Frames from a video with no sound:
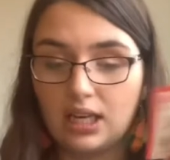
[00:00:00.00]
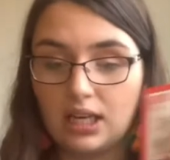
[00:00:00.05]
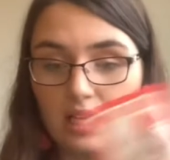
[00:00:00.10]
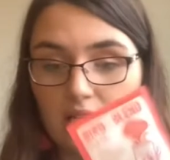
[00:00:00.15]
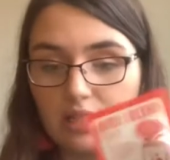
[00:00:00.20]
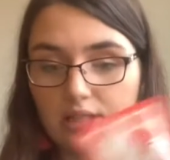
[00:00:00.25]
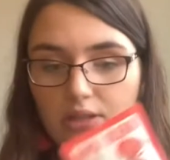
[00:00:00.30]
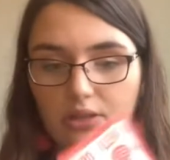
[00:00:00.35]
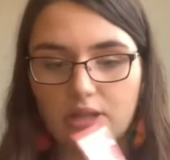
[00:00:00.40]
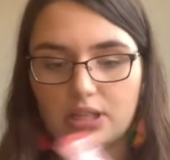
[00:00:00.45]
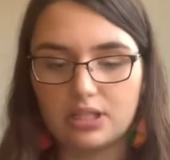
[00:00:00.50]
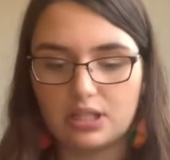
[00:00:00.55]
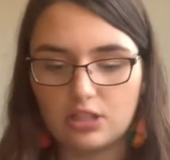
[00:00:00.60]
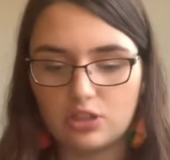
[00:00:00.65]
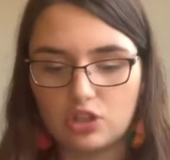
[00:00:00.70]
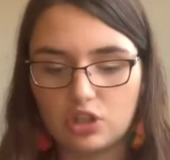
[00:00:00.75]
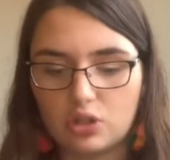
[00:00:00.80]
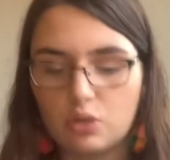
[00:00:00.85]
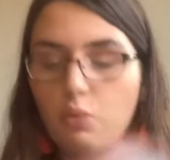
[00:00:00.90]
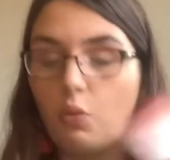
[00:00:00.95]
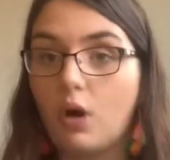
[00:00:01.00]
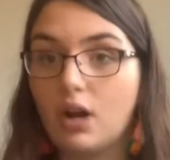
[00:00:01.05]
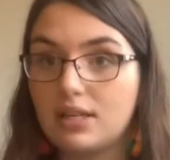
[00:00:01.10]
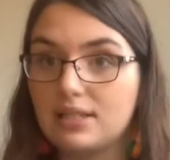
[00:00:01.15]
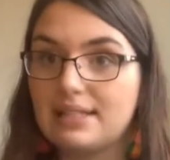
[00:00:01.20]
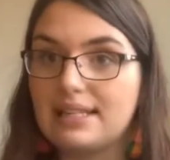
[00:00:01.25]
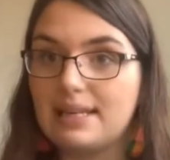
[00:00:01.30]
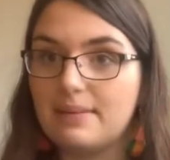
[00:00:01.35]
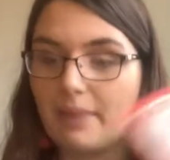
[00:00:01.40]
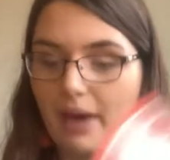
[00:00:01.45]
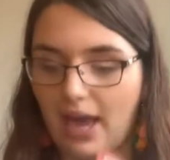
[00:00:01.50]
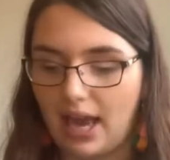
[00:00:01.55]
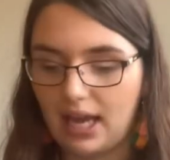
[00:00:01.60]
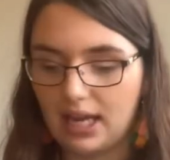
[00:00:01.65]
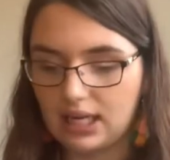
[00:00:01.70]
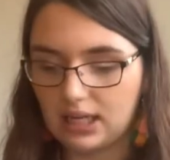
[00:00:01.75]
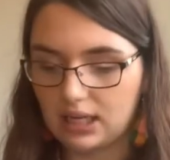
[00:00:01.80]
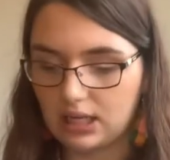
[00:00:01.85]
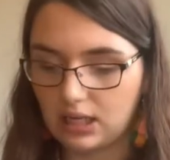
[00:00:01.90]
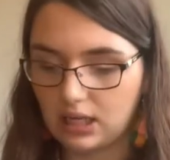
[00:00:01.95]
So this is just one tea bag.
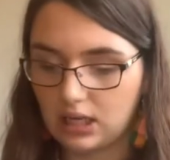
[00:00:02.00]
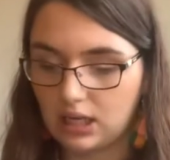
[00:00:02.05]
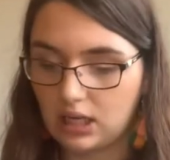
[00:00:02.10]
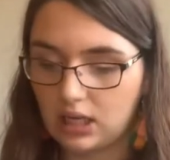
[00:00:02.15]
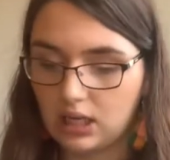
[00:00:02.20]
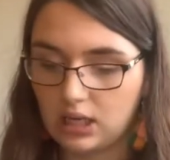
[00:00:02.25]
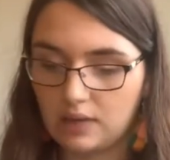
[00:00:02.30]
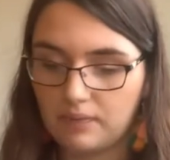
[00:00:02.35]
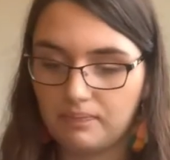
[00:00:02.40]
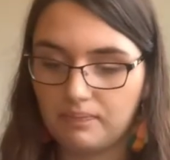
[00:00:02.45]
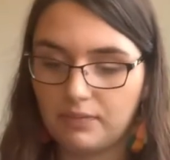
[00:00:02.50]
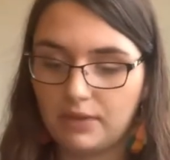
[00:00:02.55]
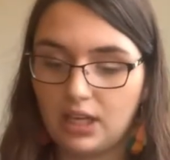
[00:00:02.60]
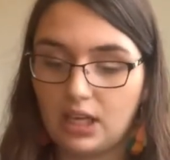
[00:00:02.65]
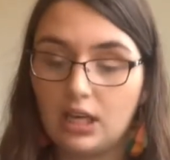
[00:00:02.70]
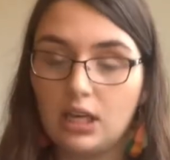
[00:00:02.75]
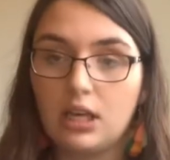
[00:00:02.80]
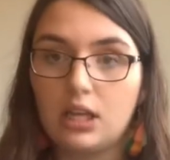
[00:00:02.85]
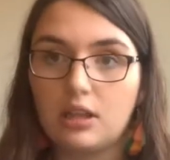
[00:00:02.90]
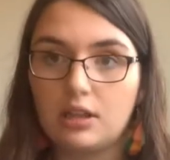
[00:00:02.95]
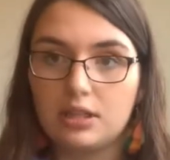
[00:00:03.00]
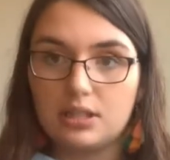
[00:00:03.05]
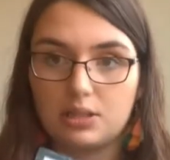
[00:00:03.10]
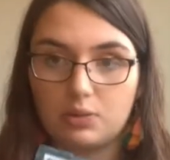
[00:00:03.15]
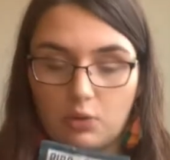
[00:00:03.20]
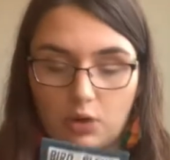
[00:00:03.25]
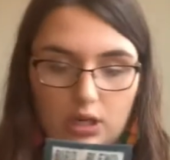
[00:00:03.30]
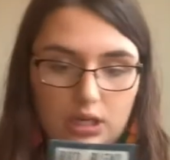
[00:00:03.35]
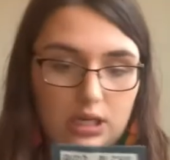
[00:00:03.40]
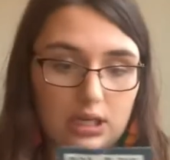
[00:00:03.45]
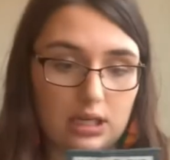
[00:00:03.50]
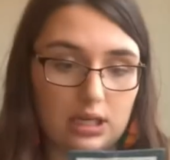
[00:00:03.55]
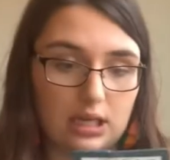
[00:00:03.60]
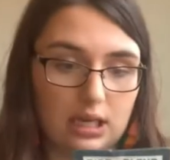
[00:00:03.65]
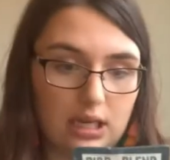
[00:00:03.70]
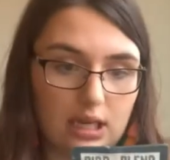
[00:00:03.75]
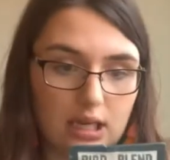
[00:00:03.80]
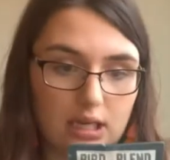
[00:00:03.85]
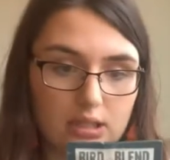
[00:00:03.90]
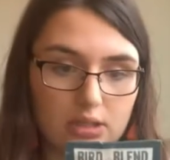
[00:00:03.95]
This one
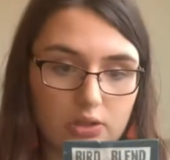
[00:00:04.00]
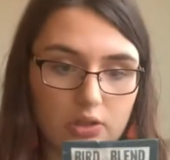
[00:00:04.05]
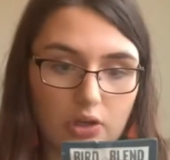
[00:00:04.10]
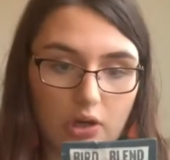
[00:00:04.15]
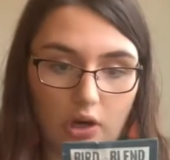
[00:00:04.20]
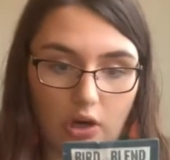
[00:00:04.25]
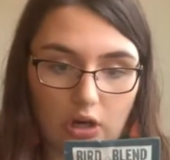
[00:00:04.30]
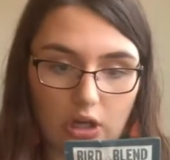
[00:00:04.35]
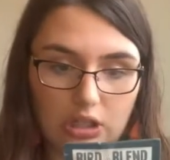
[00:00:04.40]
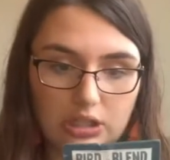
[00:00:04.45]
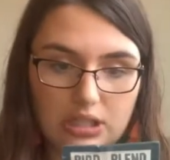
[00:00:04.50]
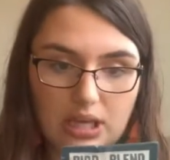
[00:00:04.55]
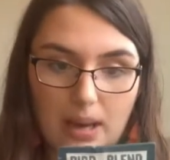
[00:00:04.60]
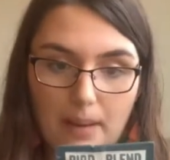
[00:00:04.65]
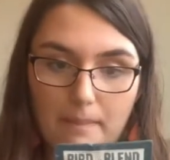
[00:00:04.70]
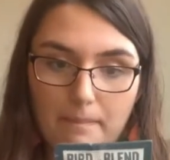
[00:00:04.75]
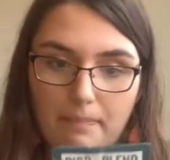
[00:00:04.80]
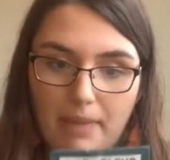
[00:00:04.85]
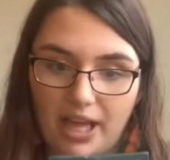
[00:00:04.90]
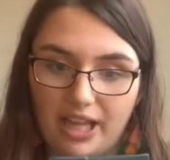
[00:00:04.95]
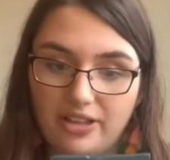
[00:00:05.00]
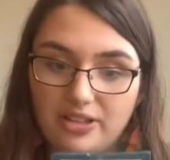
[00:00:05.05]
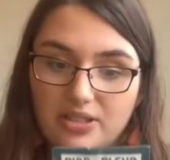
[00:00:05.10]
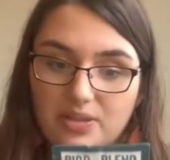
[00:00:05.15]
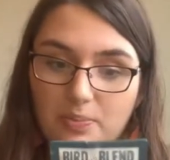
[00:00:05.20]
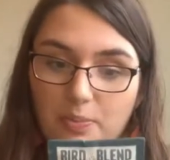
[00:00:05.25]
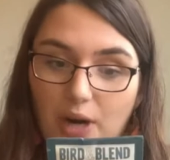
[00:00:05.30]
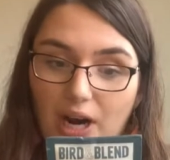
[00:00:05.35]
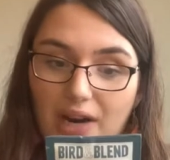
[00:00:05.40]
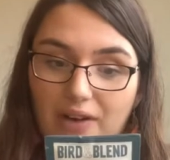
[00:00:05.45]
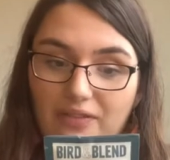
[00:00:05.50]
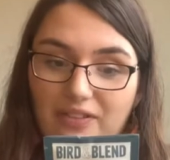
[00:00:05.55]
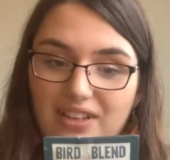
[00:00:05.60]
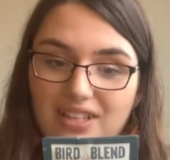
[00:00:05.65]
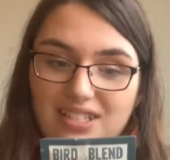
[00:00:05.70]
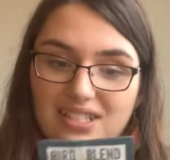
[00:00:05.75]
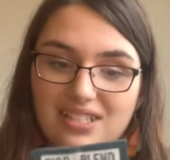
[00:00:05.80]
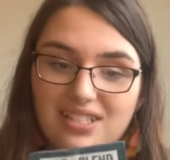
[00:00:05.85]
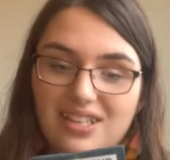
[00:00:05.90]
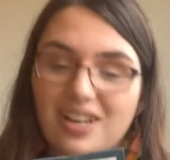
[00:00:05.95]
is called Belle's
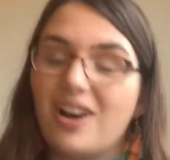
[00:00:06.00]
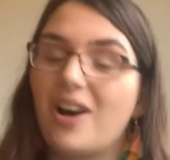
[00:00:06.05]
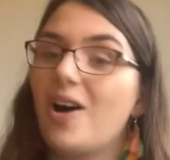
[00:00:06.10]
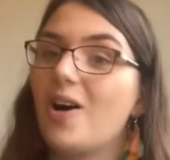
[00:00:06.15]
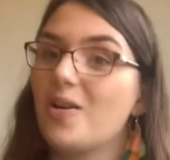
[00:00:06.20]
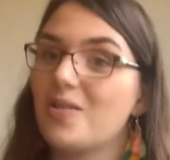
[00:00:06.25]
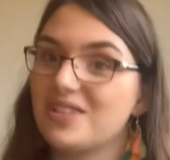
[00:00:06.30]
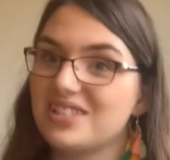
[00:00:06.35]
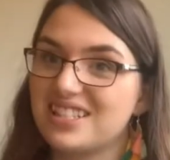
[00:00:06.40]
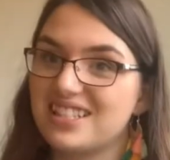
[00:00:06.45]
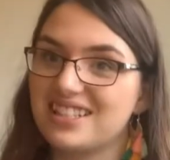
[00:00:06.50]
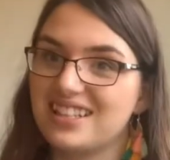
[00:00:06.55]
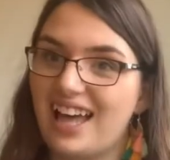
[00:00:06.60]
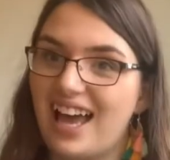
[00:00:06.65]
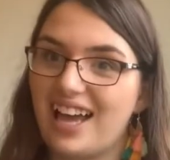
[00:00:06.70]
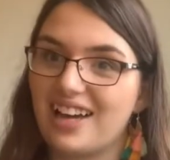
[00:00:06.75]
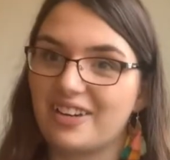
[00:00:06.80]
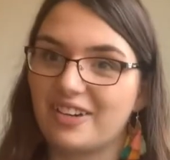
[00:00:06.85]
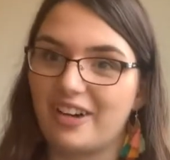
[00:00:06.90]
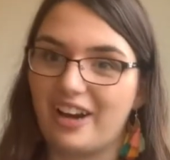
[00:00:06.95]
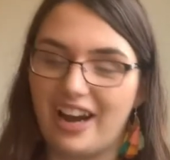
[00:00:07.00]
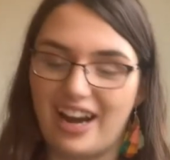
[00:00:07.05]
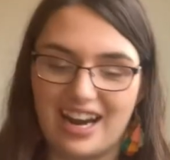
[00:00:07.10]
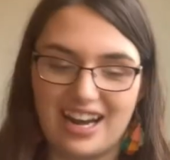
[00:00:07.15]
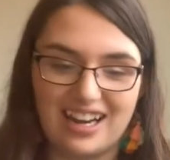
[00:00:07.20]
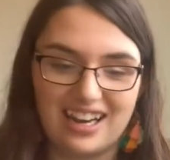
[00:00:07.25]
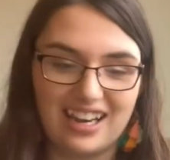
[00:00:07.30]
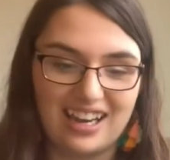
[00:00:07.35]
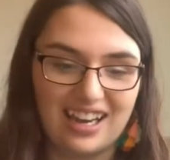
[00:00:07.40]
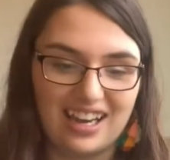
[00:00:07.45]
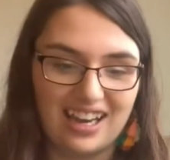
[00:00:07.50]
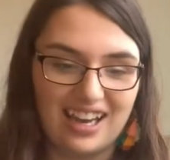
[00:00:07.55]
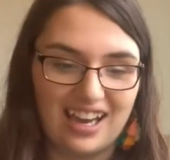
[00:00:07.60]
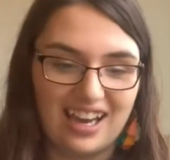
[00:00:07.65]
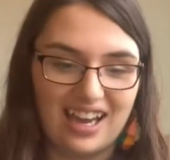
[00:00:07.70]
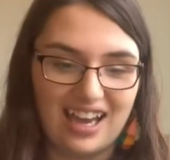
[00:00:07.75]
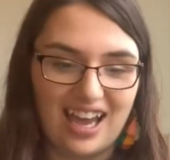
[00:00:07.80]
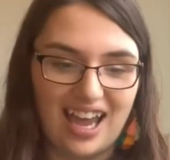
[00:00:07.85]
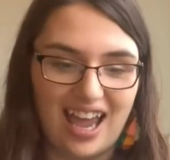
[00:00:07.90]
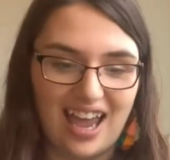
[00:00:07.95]
Breakfast. Oh, isn't that great?
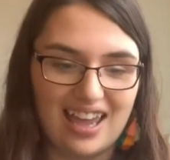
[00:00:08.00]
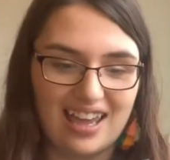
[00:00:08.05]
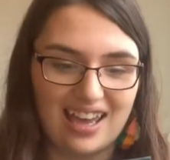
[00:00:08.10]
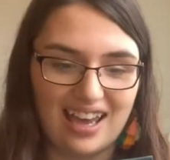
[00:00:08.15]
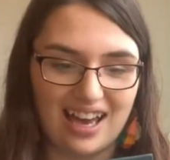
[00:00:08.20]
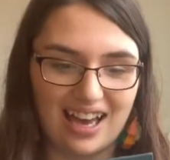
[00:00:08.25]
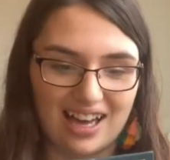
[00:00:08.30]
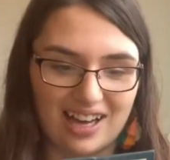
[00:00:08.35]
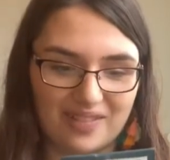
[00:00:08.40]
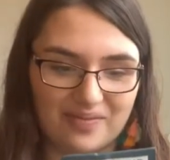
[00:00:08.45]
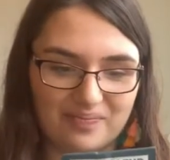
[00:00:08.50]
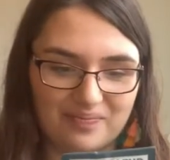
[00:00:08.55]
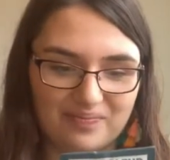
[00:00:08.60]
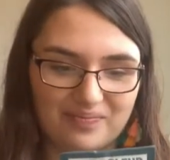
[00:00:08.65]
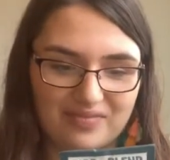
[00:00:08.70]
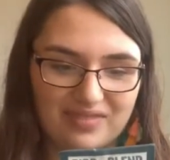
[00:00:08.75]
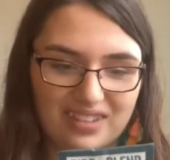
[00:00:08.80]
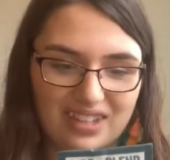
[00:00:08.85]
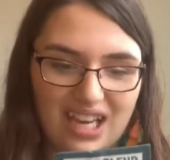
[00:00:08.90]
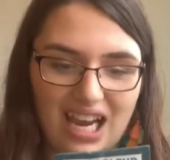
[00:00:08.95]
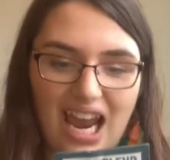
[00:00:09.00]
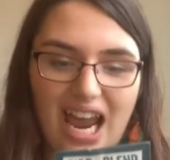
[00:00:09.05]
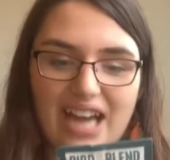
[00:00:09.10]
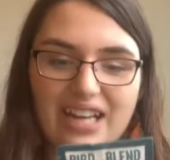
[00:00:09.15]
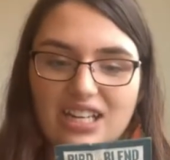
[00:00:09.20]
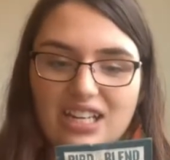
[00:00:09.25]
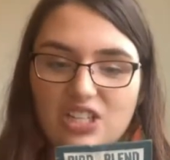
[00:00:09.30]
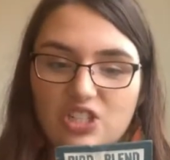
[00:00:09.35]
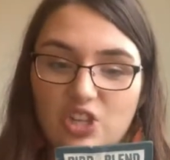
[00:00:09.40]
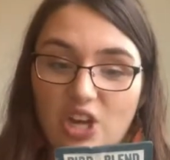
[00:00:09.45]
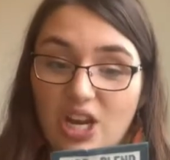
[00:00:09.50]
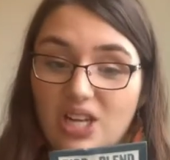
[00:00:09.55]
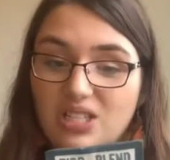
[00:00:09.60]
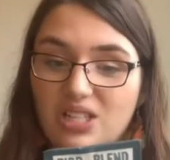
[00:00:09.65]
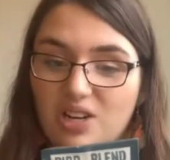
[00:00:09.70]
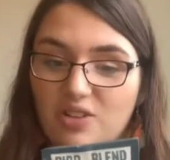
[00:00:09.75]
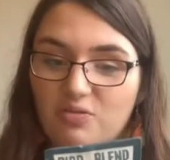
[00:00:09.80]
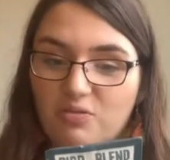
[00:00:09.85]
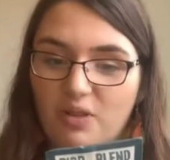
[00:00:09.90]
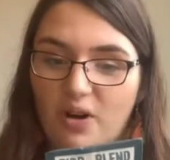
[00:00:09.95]
An
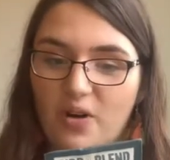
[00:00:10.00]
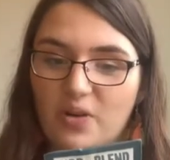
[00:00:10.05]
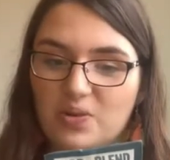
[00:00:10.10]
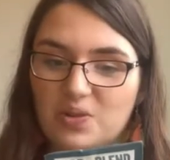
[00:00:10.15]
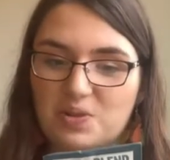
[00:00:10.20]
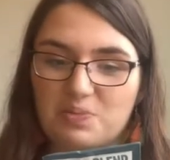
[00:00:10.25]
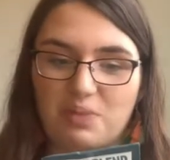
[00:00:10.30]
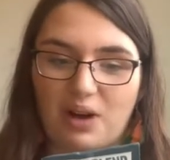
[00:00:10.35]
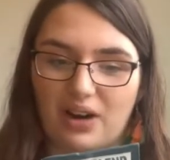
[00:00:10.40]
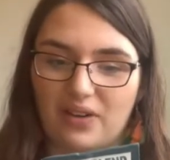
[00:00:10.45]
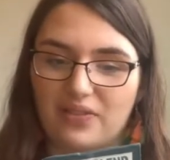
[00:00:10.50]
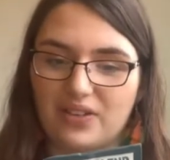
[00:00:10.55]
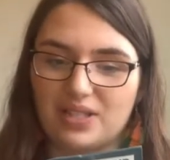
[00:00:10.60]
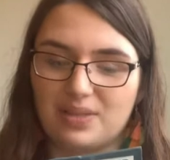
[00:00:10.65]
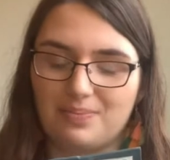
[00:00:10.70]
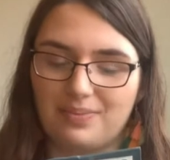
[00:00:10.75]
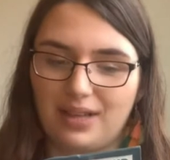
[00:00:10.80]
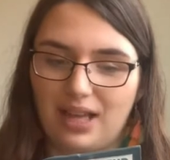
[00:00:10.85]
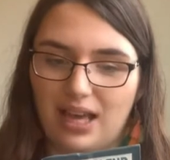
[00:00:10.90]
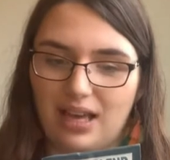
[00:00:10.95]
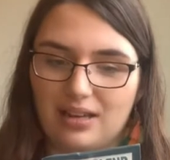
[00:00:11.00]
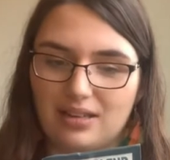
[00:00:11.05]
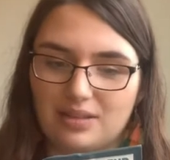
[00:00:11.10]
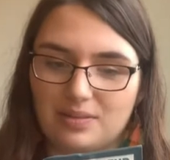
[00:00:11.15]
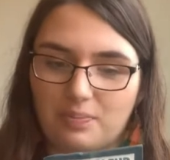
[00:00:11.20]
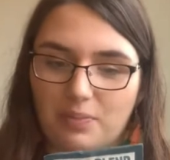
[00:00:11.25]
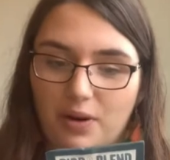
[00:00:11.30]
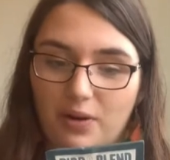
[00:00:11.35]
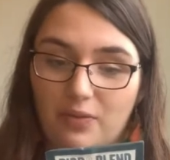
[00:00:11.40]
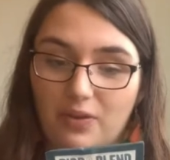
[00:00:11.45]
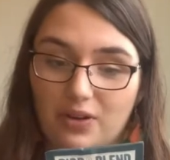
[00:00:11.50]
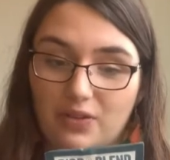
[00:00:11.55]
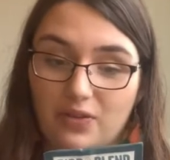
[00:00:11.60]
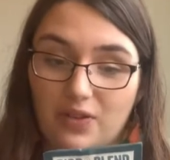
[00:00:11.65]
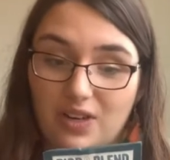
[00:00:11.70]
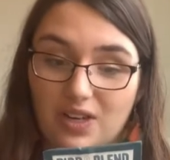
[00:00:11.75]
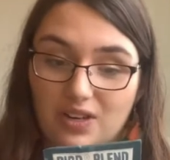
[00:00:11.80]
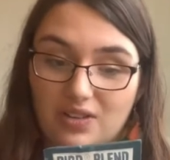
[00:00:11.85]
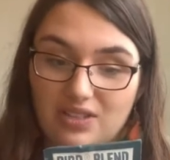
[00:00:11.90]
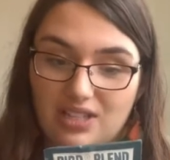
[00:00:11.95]
Enchanted Rose Breakfast Blend, perfect for
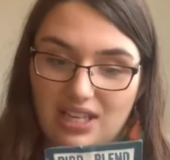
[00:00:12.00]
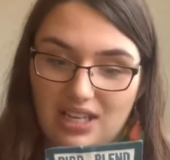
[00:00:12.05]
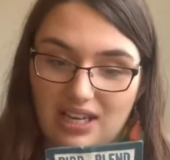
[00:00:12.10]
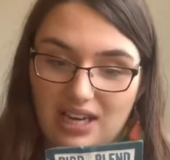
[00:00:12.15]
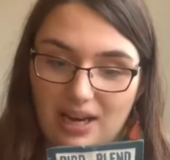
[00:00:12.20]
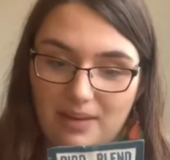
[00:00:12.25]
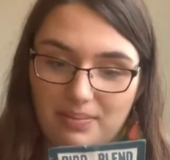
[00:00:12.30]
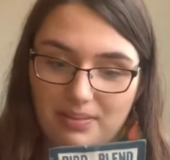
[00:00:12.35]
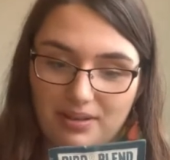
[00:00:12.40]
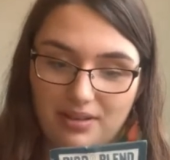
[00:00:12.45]
your teacup.